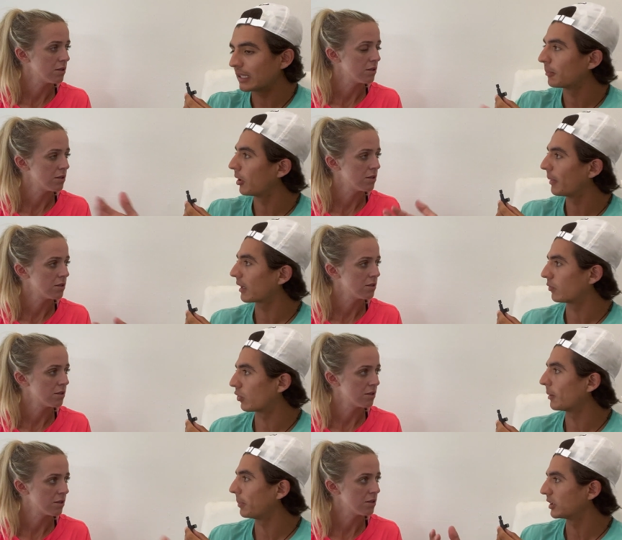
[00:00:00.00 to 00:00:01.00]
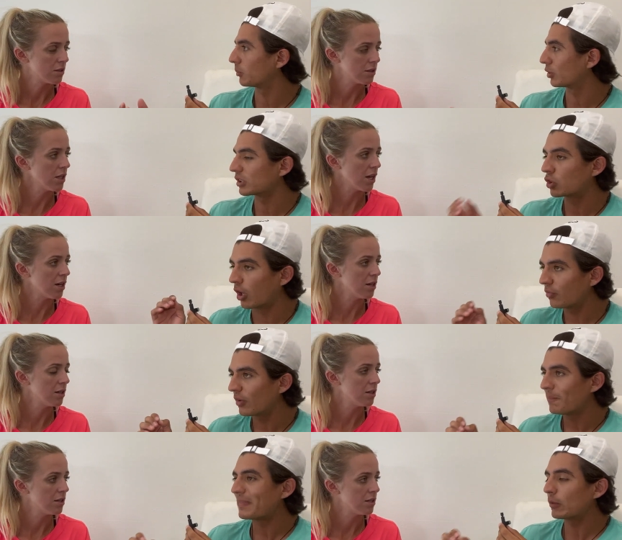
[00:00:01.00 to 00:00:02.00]
Speaker 1: hitting the ball back and forth and play some ball. Yeah. Golf.
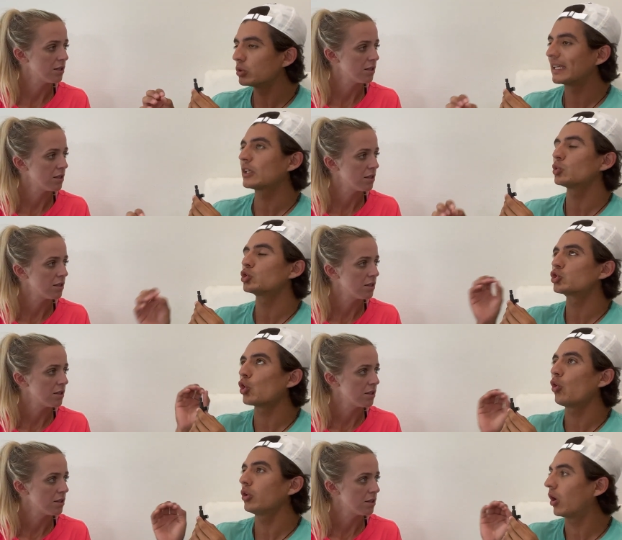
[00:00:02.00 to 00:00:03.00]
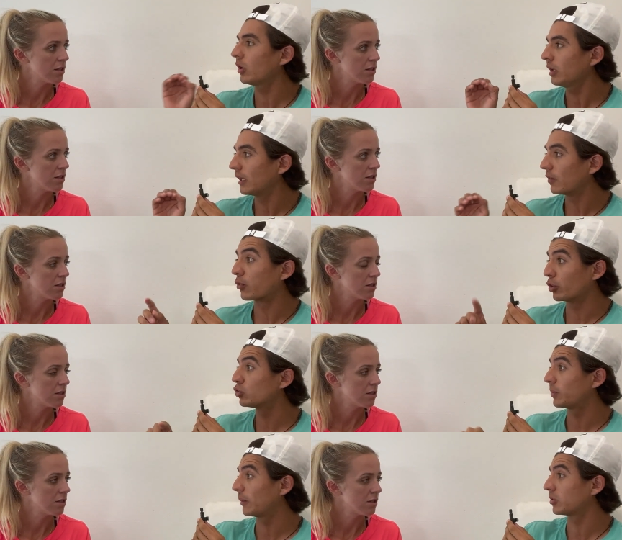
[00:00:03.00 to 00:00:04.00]
It will take you so long for you
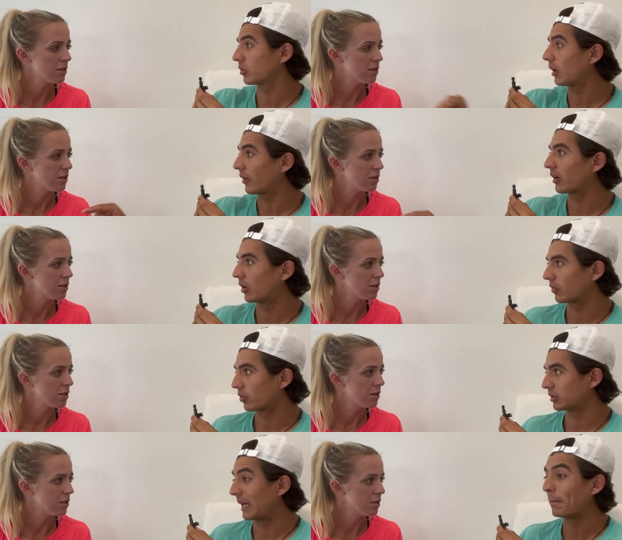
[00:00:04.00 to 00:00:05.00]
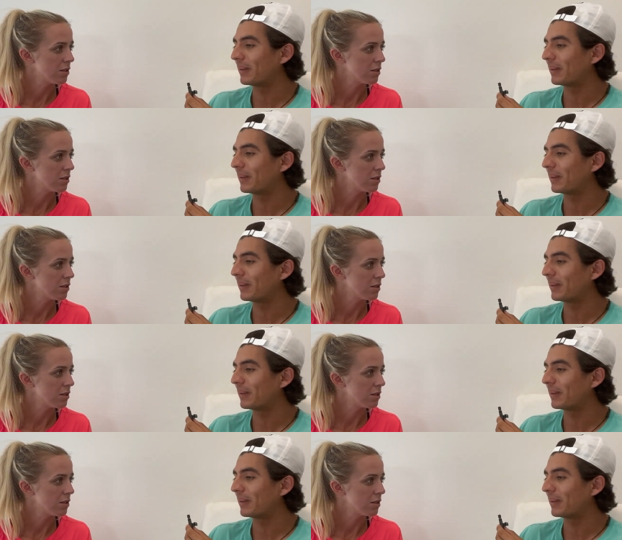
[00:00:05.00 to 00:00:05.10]
to be able to go out on a golf course and